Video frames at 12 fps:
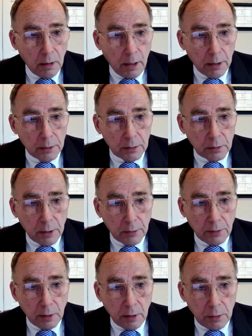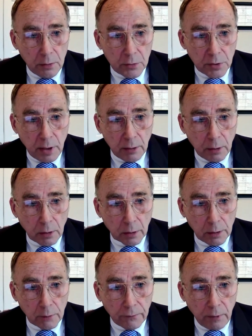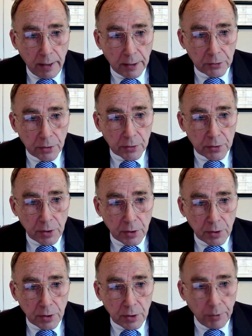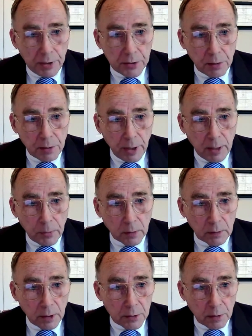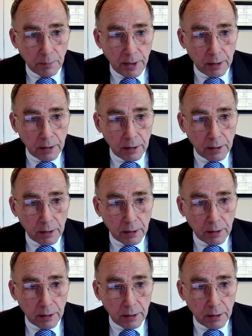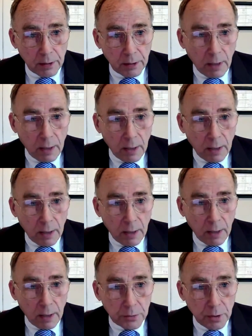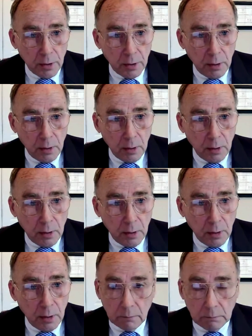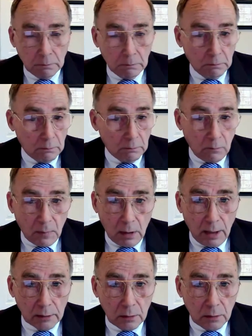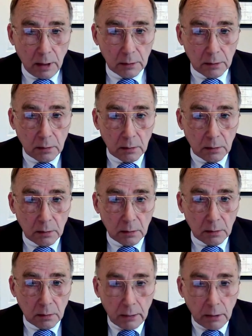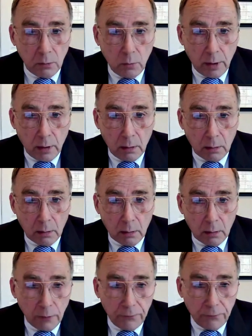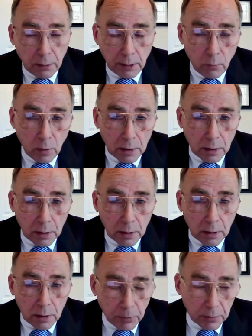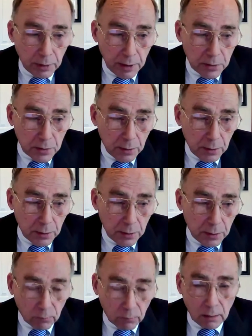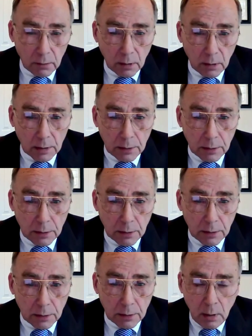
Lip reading: as I think you said earlier, Frank, just signing a piece of paper doesn't make the facts on the ground change. And that's exactly where the feeling was. A couple of things in the background on this.